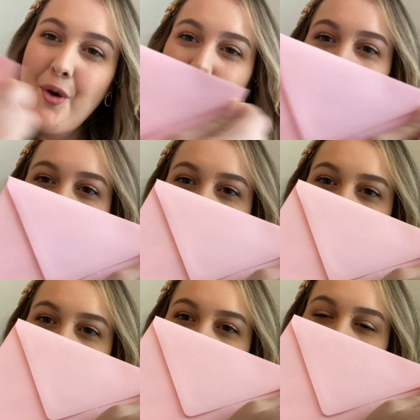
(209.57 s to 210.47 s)
We went
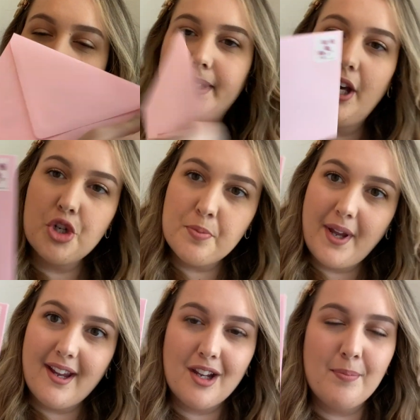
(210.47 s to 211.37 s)
with blush
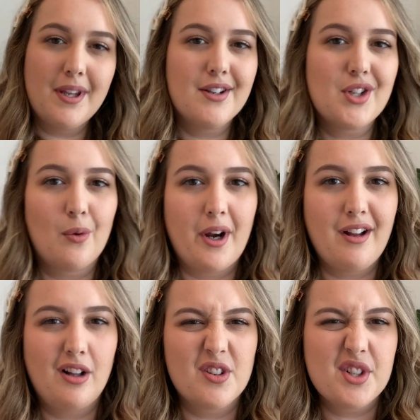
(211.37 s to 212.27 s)
pink because our wedding
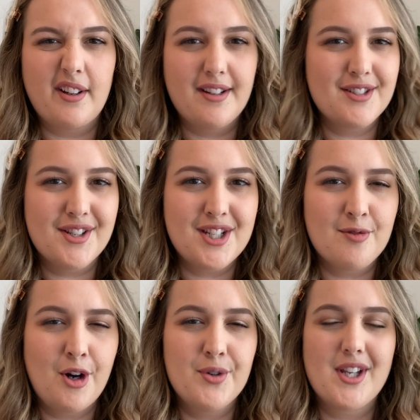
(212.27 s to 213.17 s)
colors are like a dusty
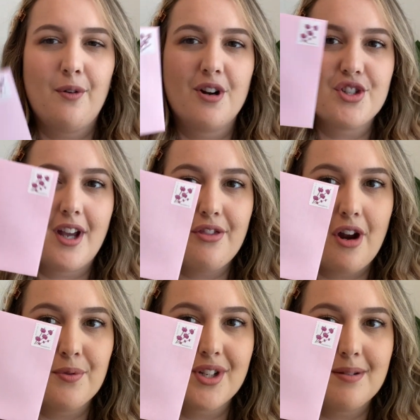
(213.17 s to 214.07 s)
rose. Originally I
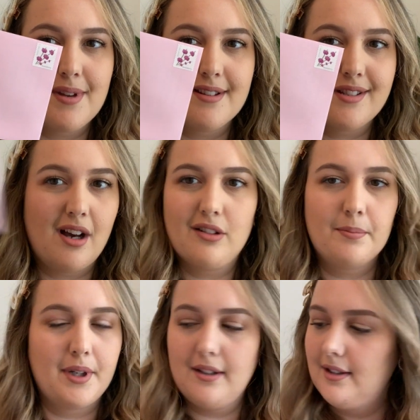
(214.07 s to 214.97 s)
thought it was going to be this color,
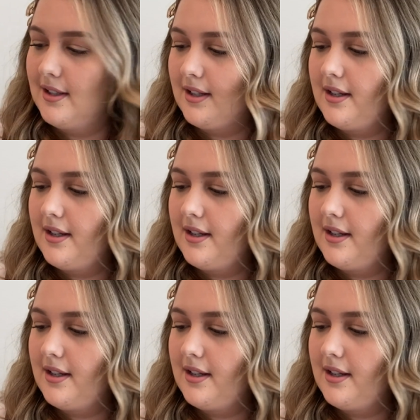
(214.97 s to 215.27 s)
but